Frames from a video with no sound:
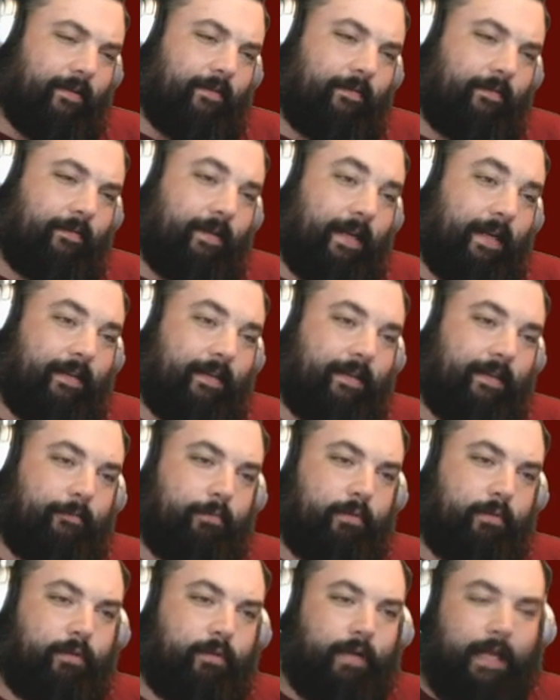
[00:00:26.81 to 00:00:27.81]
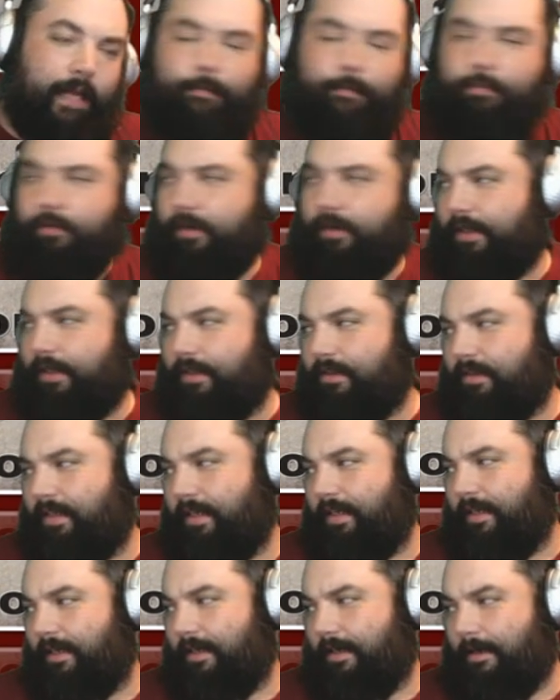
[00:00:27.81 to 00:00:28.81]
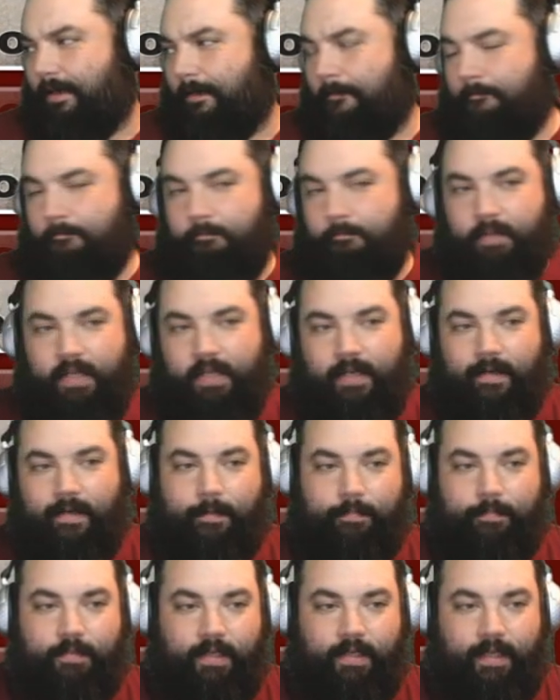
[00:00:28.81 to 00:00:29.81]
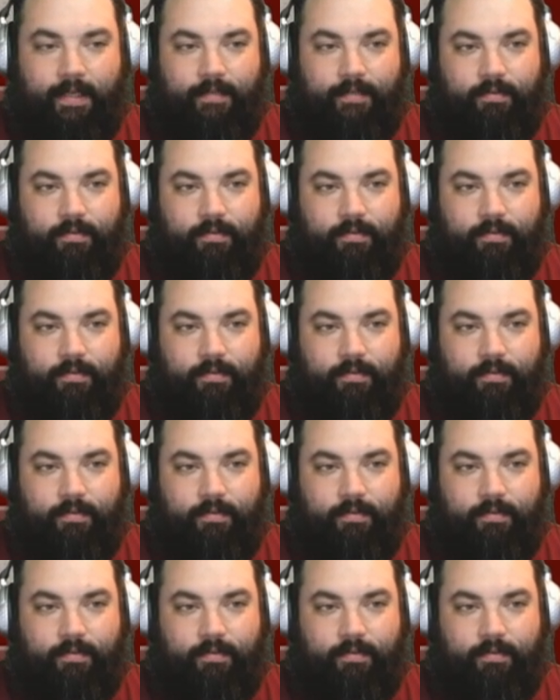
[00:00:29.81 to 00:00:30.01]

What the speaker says: finally, Blue Apron is getting beat up today.